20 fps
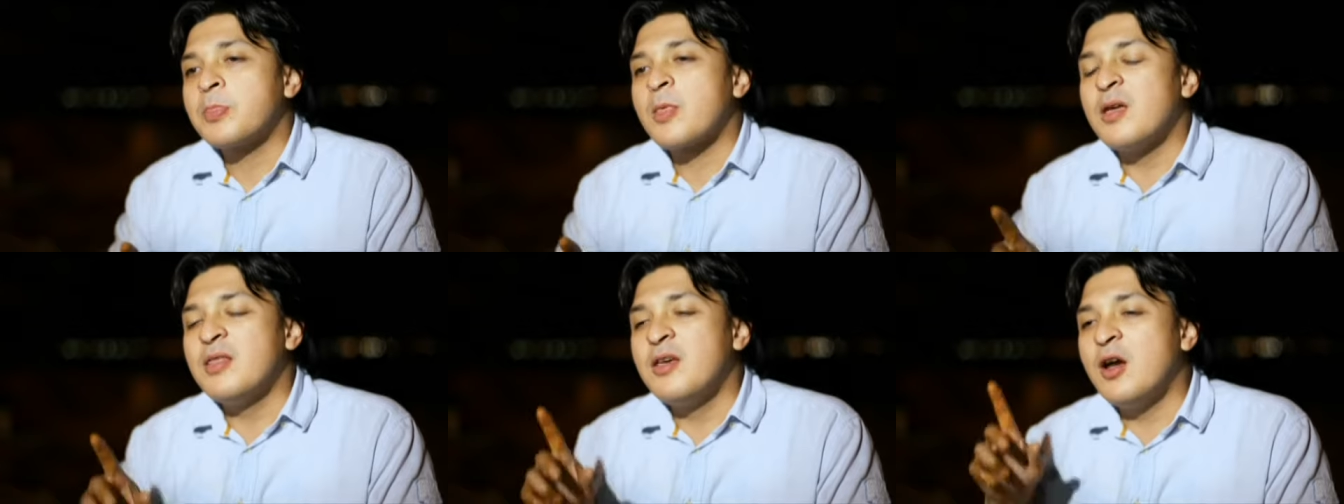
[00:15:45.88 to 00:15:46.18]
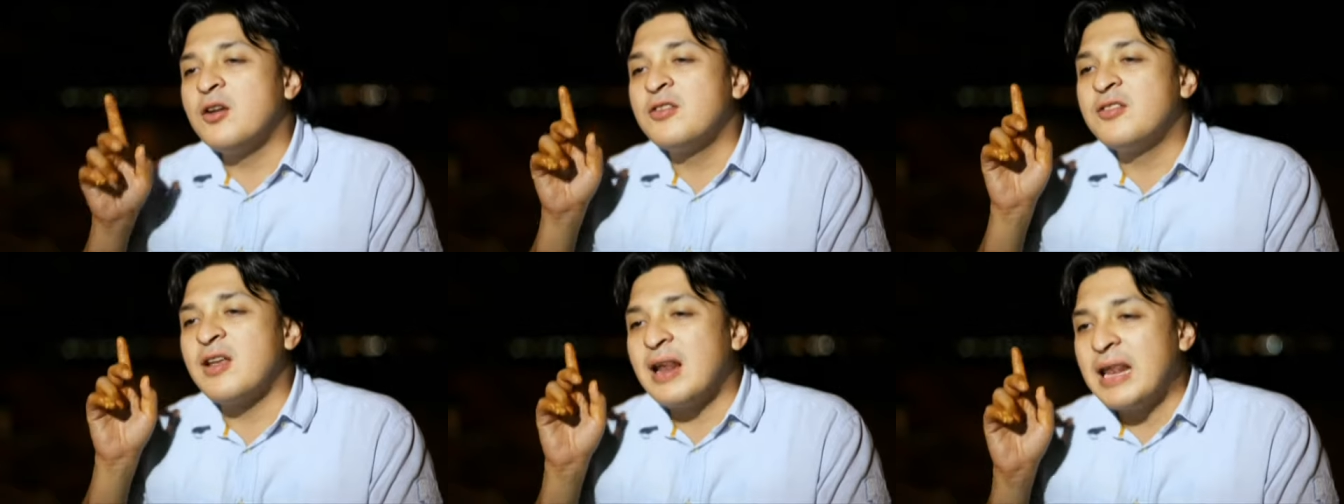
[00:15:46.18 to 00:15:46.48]
There
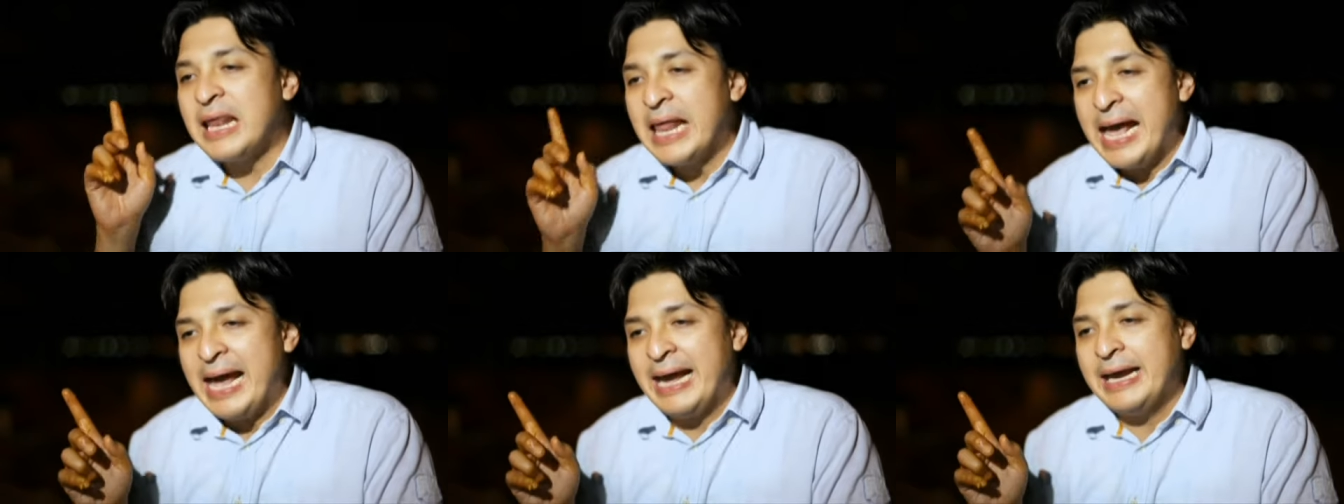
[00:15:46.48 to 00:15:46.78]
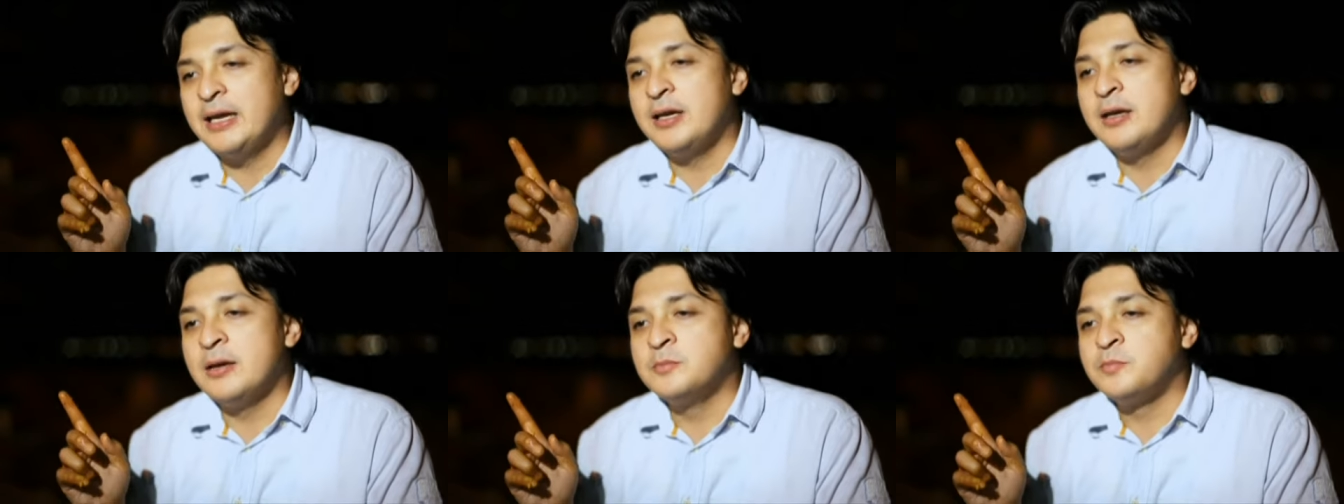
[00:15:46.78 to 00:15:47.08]
is a line
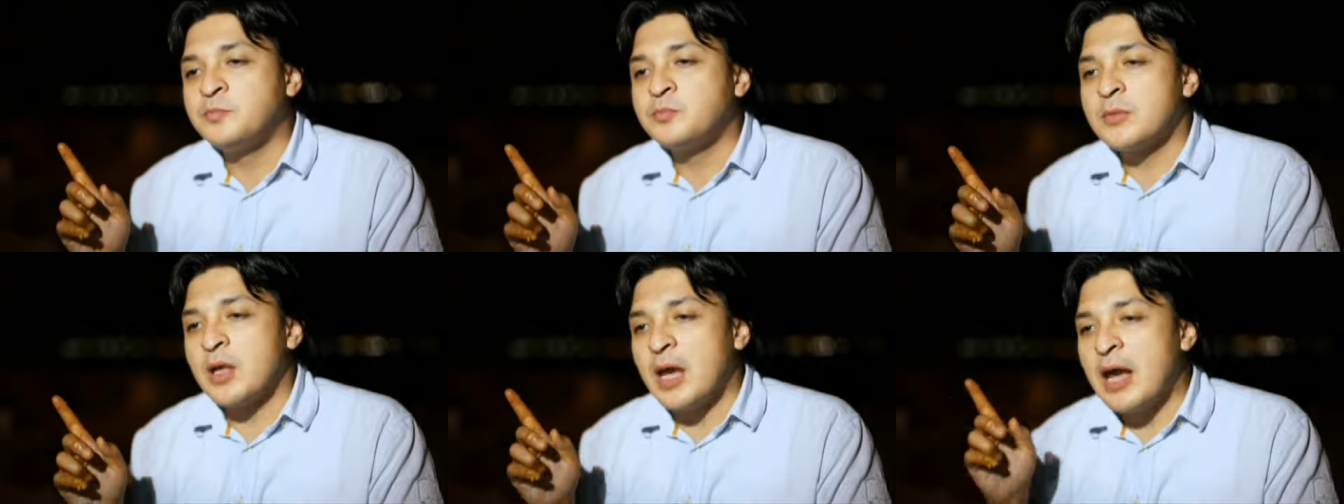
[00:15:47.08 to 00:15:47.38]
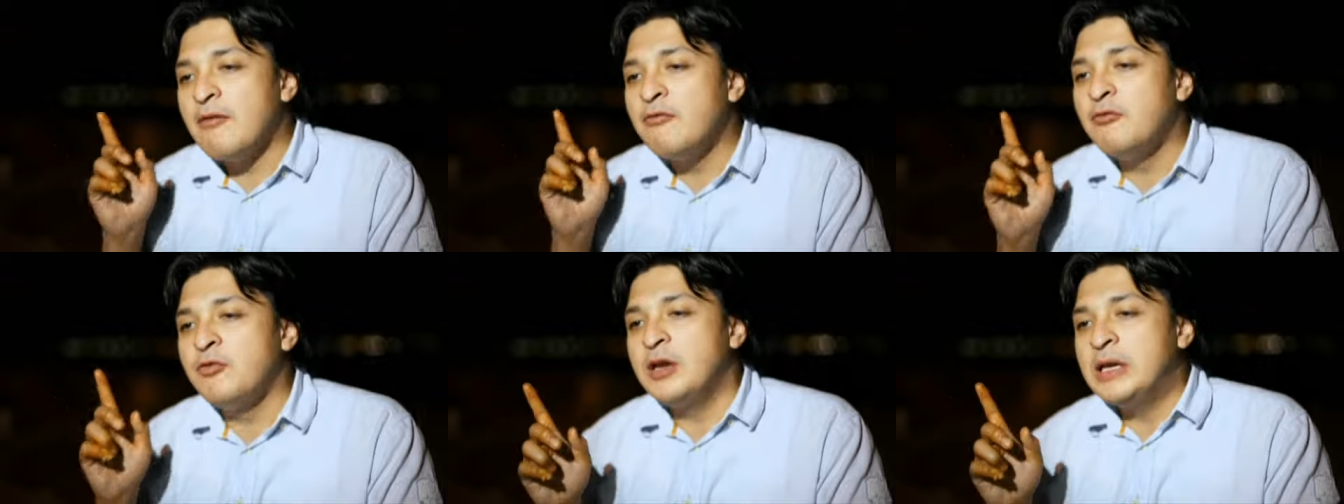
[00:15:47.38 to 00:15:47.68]

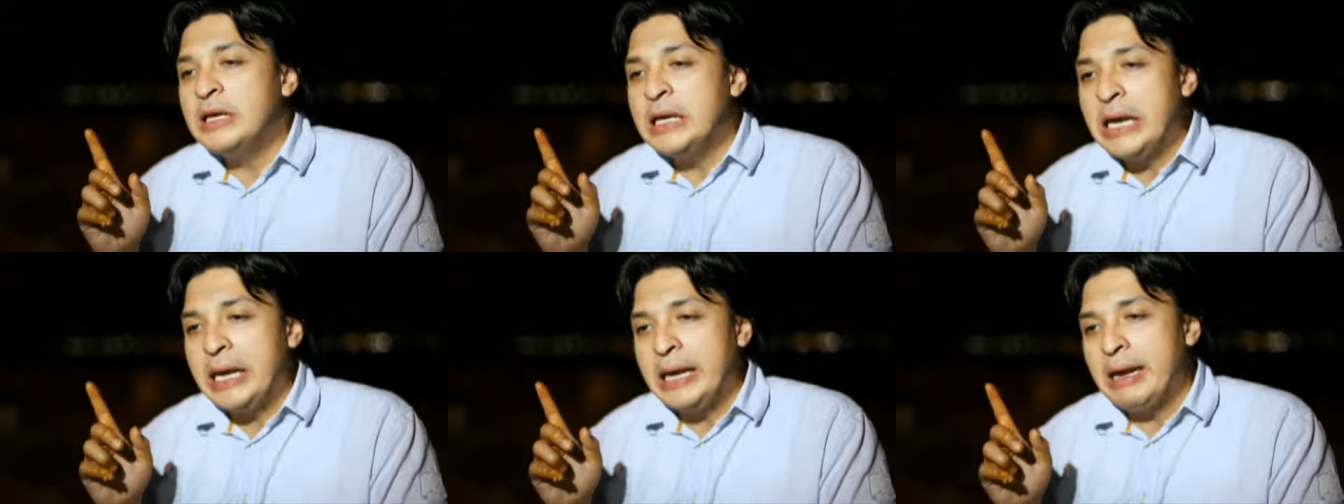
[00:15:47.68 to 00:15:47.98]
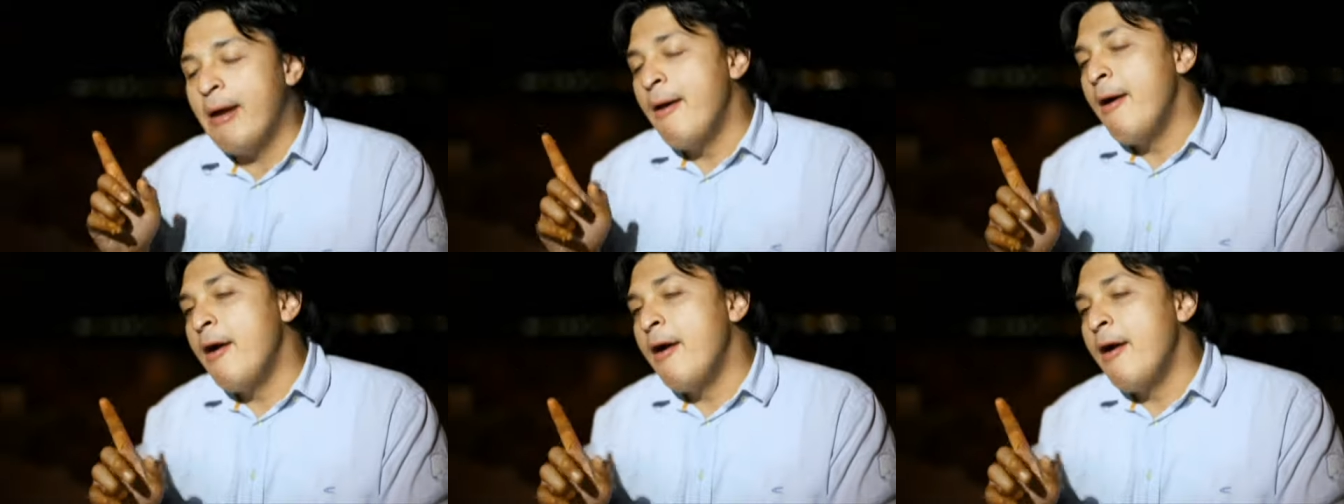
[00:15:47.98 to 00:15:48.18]
every day